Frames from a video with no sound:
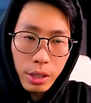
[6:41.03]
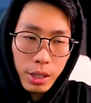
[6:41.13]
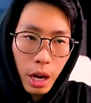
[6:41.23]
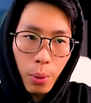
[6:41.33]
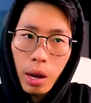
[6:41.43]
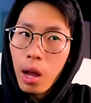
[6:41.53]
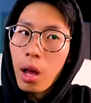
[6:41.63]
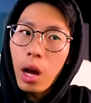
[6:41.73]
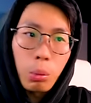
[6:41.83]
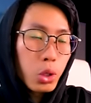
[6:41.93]
this area,
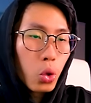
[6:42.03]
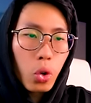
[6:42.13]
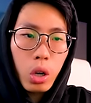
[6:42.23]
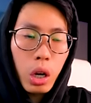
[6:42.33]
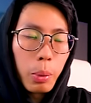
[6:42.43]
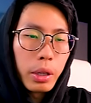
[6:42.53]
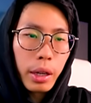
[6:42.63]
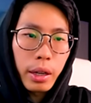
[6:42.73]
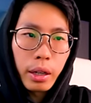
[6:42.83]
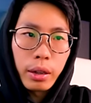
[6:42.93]
I'm still not going to be
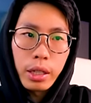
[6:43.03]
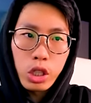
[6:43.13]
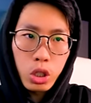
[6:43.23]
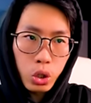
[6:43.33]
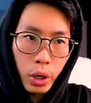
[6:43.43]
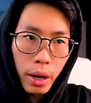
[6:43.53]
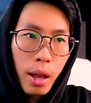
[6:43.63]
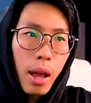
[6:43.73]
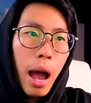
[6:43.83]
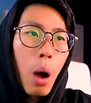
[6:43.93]
taking this trade.
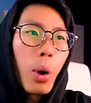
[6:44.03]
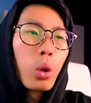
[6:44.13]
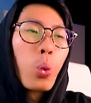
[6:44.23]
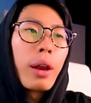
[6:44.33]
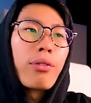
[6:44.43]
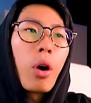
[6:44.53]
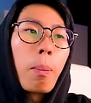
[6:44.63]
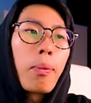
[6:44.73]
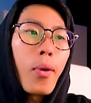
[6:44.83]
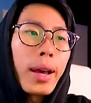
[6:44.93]
I want to wait for
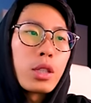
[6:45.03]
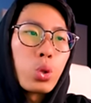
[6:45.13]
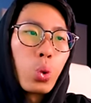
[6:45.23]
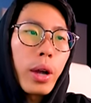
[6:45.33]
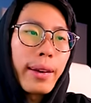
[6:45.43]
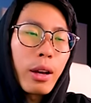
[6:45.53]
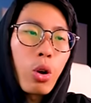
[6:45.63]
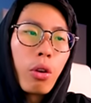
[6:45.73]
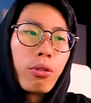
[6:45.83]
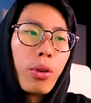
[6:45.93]
price to kind of
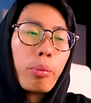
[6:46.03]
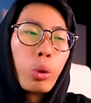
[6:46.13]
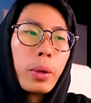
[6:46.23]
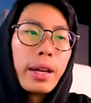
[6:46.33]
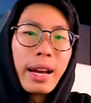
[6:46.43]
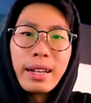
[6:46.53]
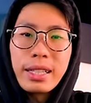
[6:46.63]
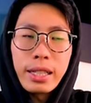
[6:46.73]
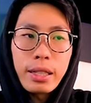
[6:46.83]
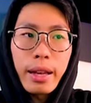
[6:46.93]
confirm to me that
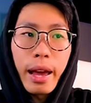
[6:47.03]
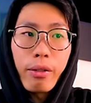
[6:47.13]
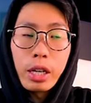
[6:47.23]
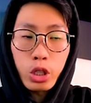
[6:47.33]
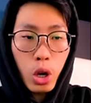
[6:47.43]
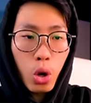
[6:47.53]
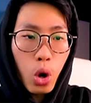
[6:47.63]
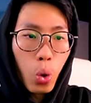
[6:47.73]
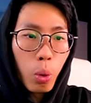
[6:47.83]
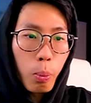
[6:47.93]
this level is going to
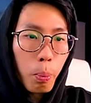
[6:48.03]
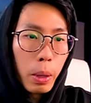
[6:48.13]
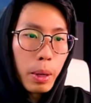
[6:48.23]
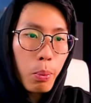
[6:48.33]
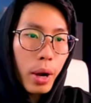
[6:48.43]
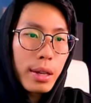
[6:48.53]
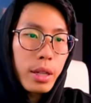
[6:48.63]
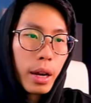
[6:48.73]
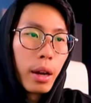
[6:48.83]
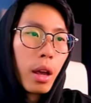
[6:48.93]
hold. Maybe price
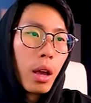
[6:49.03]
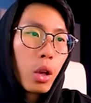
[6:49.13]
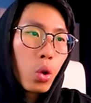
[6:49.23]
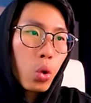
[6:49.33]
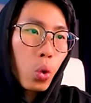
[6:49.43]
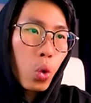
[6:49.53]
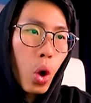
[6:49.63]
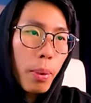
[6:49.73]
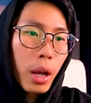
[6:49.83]
can go up